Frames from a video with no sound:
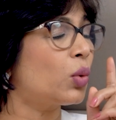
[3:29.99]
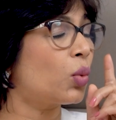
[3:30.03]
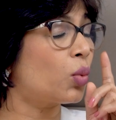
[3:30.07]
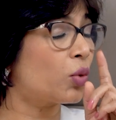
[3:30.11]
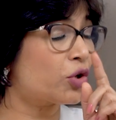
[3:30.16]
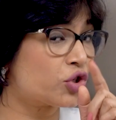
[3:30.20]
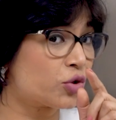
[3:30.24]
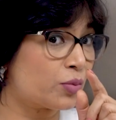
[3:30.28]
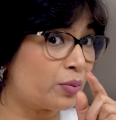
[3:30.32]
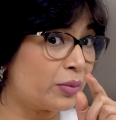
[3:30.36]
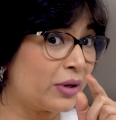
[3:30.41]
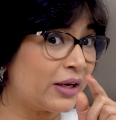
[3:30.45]

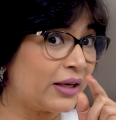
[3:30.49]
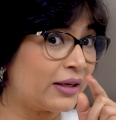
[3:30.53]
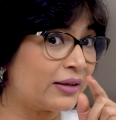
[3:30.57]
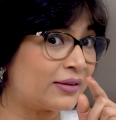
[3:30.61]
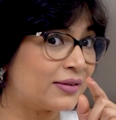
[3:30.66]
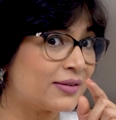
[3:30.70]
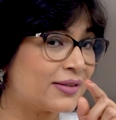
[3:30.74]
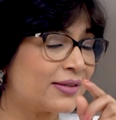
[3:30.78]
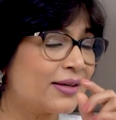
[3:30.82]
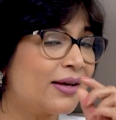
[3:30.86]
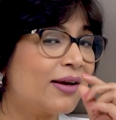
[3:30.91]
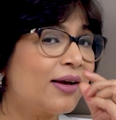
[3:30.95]
which
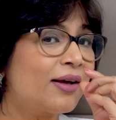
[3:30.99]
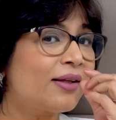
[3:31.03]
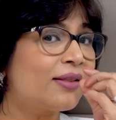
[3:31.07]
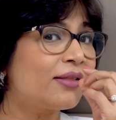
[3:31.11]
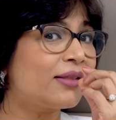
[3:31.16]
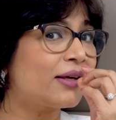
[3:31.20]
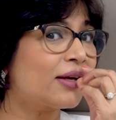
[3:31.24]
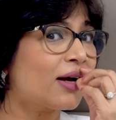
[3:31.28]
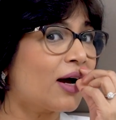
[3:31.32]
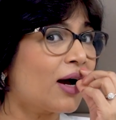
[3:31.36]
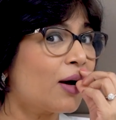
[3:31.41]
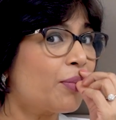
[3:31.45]
means
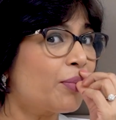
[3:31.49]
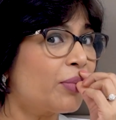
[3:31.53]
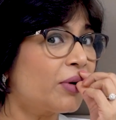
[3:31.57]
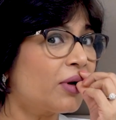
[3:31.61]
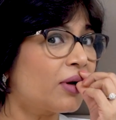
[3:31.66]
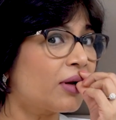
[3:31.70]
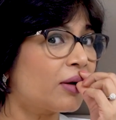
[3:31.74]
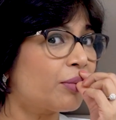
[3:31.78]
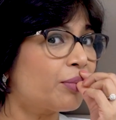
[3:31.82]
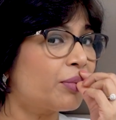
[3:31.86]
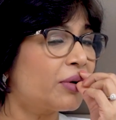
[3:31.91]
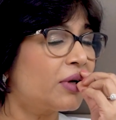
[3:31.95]
the upper
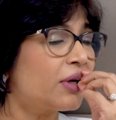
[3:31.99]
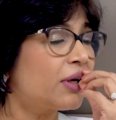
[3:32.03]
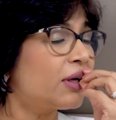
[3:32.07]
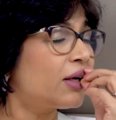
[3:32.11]
lip